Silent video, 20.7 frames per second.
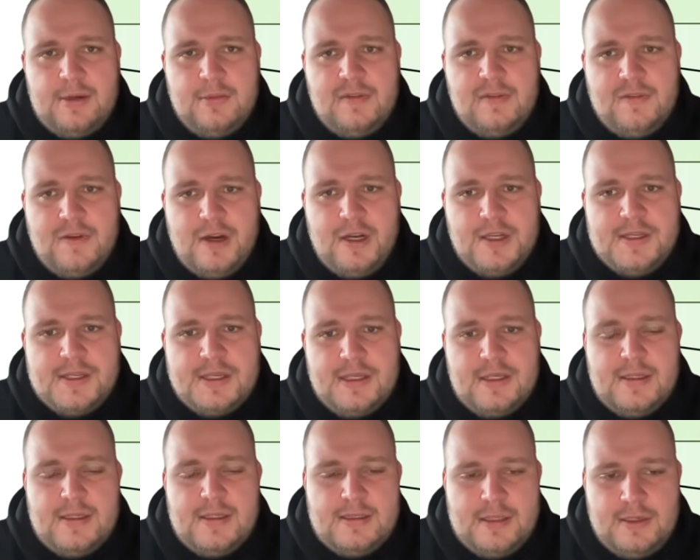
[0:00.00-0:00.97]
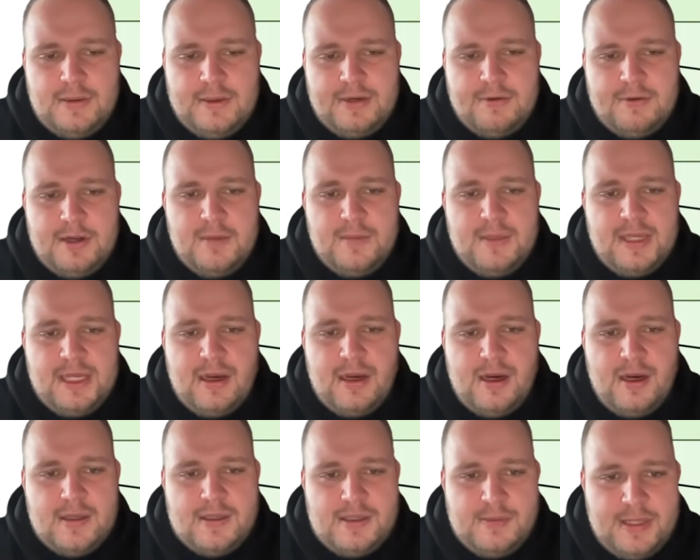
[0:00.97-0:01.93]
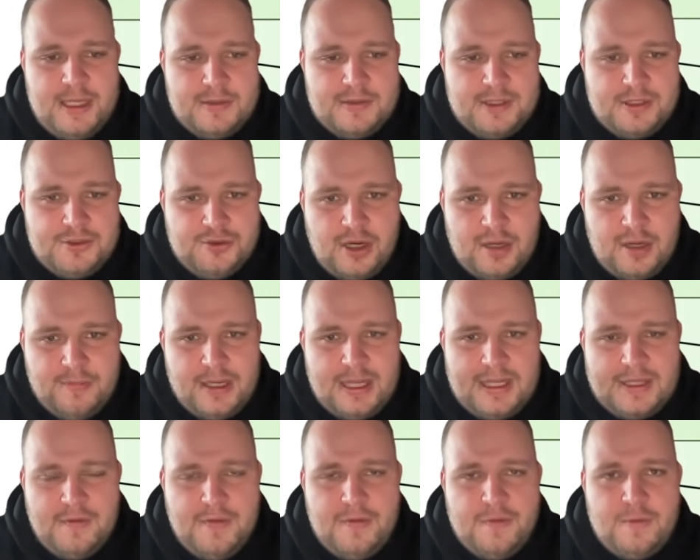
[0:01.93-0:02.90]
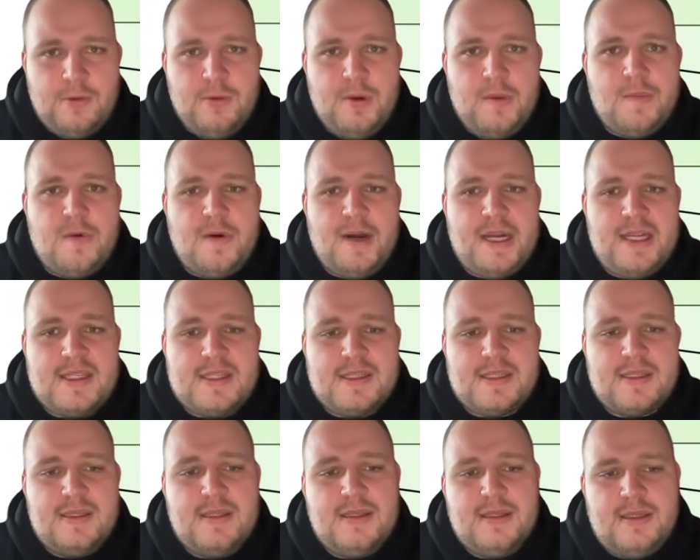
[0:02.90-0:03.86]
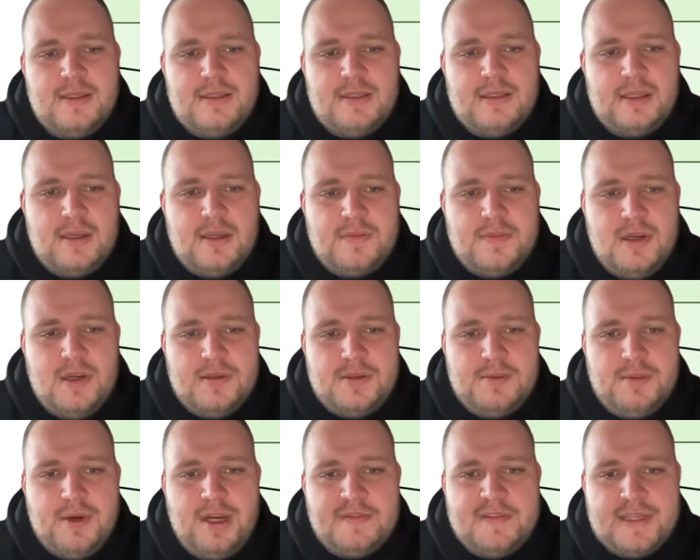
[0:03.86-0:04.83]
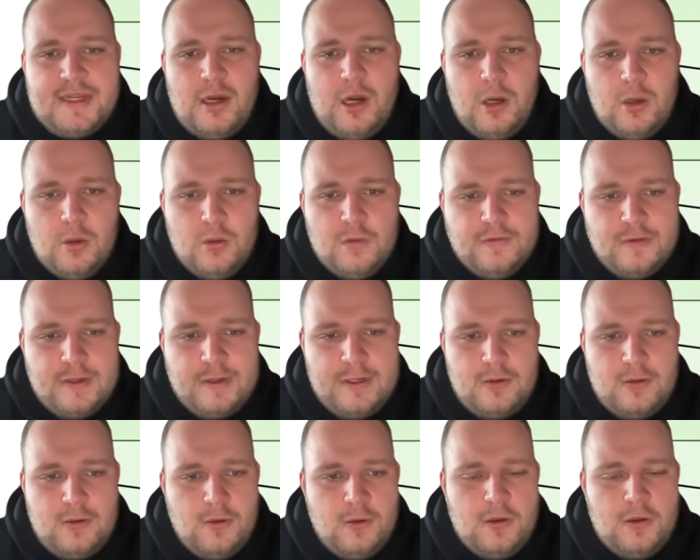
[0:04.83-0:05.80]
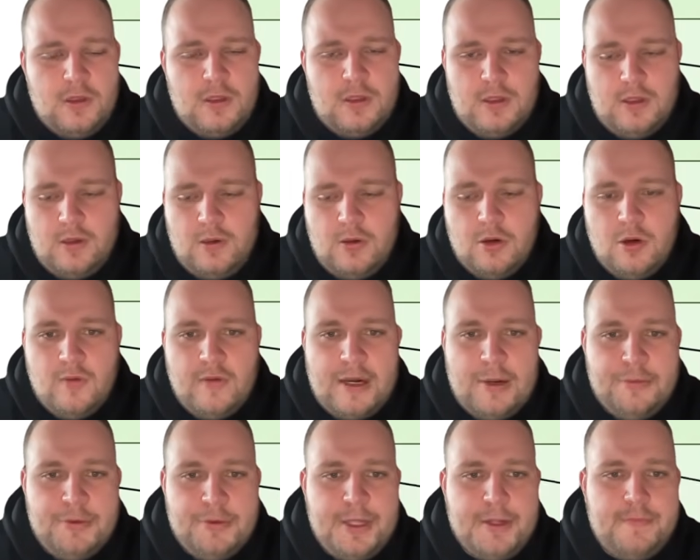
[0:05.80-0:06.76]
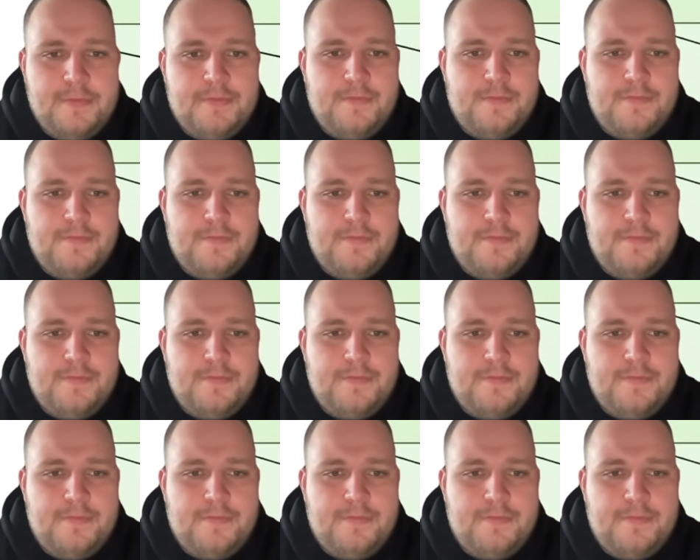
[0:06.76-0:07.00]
We find so incredibly hard to be able to try and play through a press. So sometimes we might have to go over it or around it.